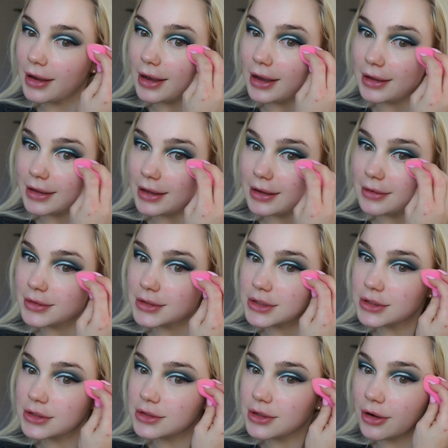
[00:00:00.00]
And he was
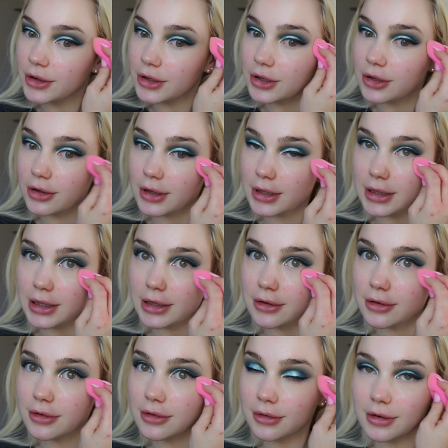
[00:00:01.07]
just so cute and
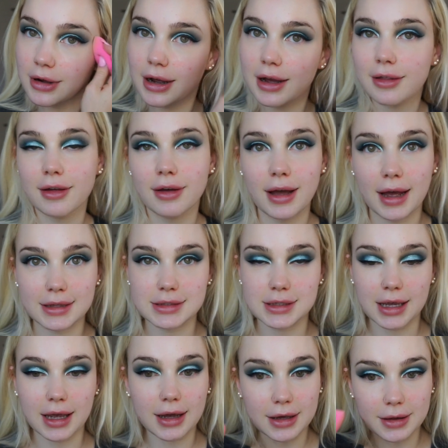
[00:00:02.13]
little. I had
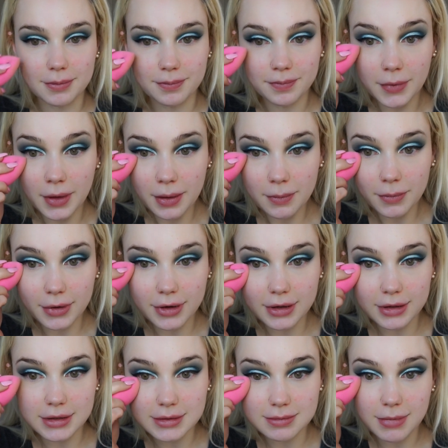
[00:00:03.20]
to get him
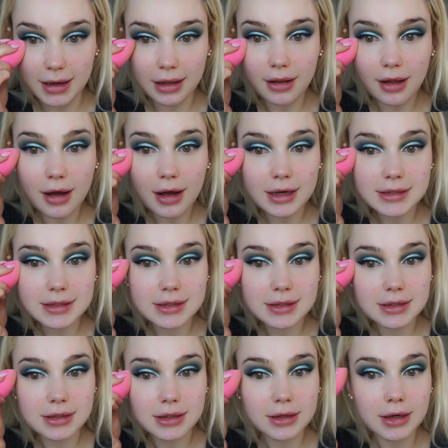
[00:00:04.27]
because my
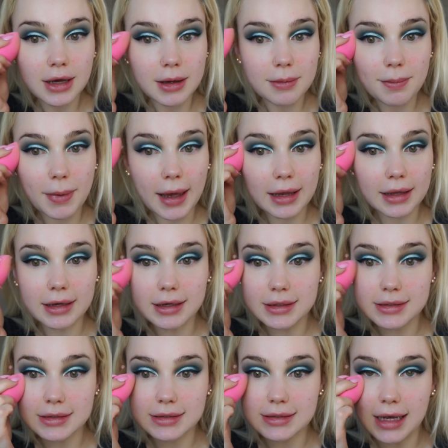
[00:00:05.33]
last
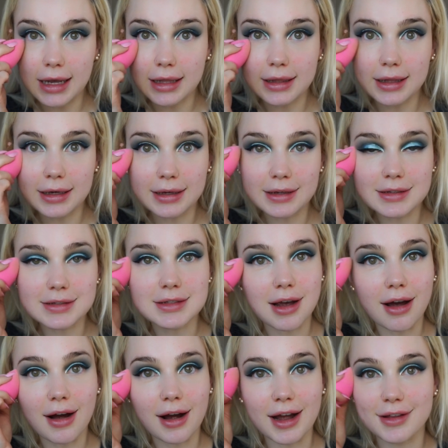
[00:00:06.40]
beta sadly
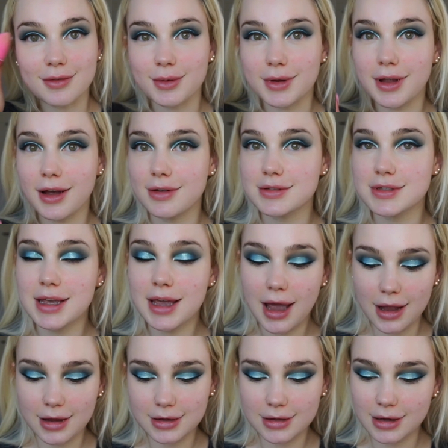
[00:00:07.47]
died when I was in
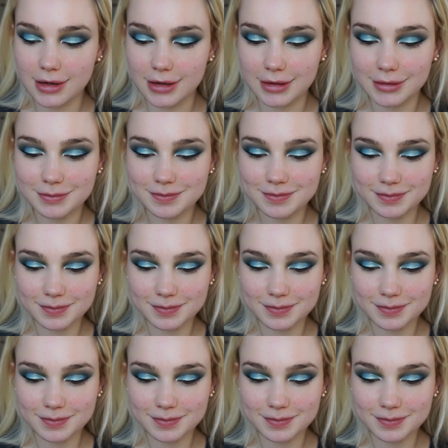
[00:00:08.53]
Canada.